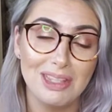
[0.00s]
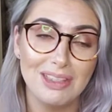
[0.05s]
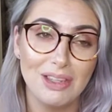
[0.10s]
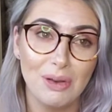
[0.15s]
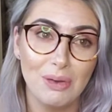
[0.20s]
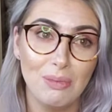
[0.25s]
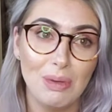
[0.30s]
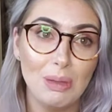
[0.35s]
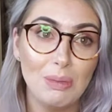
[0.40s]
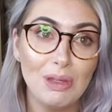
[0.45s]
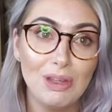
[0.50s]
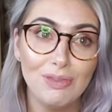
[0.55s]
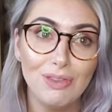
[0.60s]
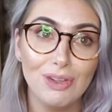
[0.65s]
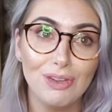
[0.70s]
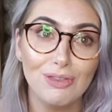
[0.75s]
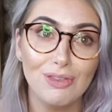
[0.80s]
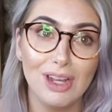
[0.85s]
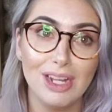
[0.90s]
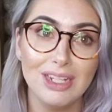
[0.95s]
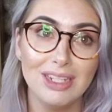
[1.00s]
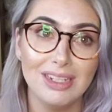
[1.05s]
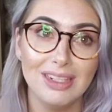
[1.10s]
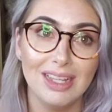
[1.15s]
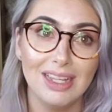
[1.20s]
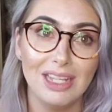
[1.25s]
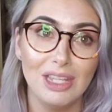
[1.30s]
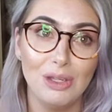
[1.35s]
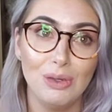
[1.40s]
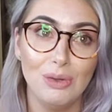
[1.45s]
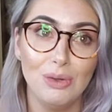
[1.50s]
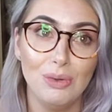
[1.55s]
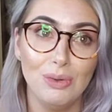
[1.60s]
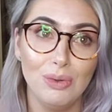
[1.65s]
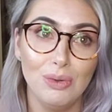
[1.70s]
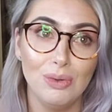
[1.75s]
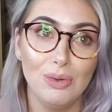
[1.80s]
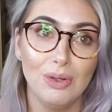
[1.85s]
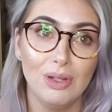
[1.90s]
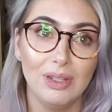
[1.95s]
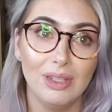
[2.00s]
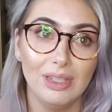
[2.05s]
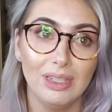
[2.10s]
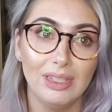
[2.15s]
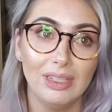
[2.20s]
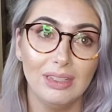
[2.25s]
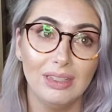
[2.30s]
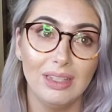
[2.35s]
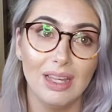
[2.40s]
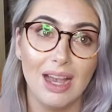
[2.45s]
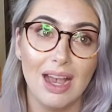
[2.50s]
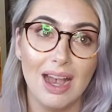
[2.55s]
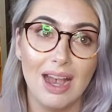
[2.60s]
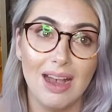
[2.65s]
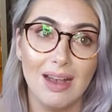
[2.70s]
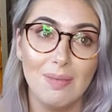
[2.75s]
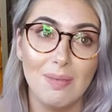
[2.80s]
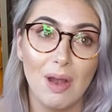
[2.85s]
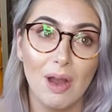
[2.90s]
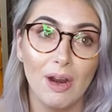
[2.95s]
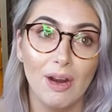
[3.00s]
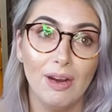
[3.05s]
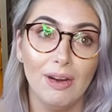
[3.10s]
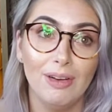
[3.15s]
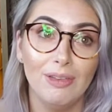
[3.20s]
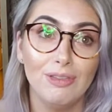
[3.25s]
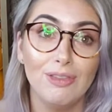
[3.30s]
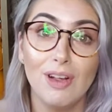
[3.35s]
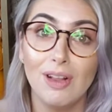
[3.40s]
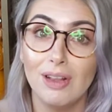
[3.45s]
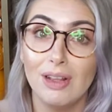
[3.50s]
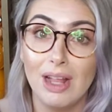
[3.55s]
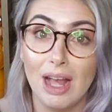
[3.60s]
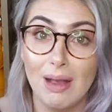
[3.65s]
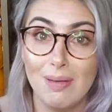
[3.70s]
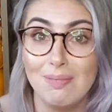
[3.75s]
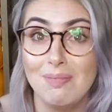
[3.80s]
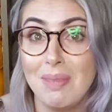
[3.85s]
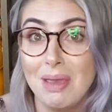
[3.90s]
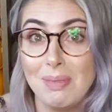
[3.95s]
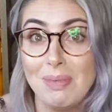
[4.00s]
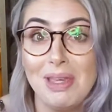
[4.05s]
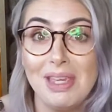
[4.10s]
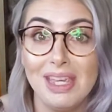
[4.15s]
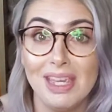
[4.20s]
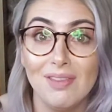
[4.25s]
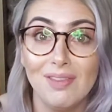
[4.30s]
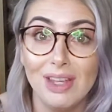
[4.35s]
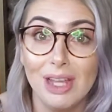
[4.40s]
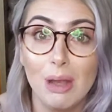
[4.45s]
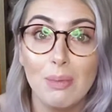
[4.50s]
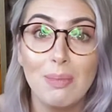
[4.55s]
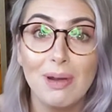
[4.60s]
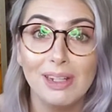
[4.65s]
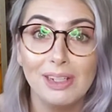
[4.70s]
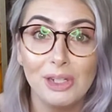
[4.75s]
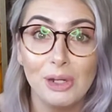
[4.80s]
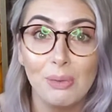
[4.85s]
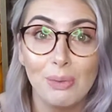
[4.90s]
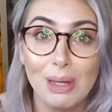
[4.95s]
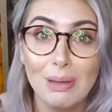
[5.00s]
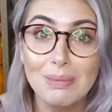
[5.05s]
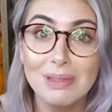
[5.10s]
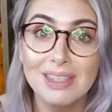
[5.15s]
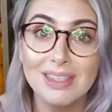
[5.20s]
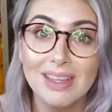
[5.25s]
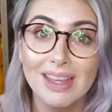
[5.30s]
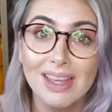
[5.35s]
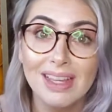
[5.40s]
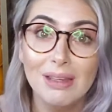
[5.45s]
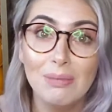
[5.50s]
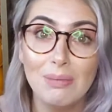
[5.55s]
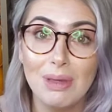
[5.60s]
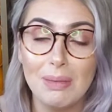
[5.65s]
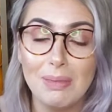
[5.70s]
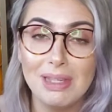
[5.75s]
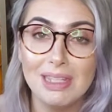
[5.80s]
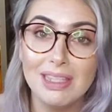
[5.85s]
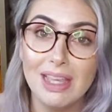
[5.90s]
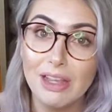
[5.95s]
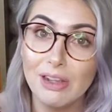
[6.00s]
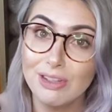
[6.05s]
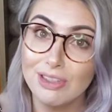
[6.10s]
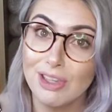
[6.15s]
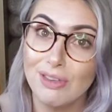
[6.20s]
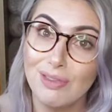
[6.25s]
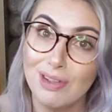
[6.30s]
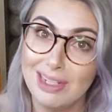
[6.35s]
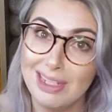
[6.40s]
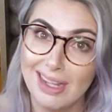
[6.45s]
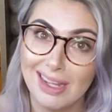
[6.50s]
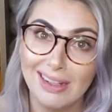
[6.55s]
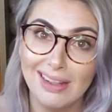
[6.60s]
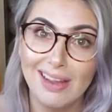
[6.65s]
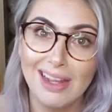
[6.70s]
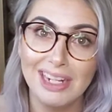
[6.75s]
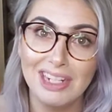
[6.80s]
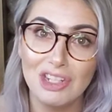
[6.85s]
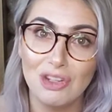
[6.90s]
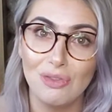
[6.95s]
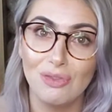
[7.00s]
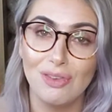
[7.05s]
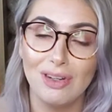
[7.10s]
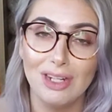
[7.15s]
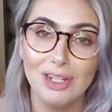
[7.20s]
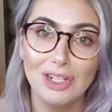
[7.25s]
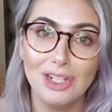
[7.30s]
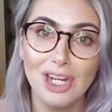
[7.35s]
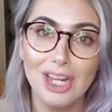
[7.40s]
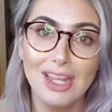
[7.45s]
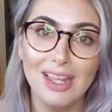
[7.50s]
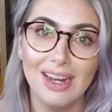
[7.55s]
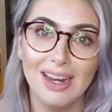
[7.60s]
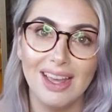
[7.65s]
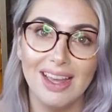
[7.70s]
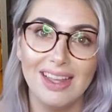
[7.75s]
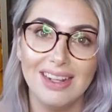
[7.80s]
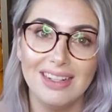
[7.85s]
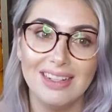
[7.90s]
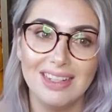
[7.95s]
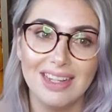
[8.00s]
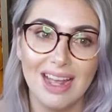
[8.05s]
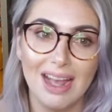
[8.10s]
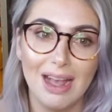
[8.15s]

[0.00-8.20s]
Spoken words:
So maybe if you're finding that you are maybe giving up on your whips, maybe set yourself a deadline to finish it, and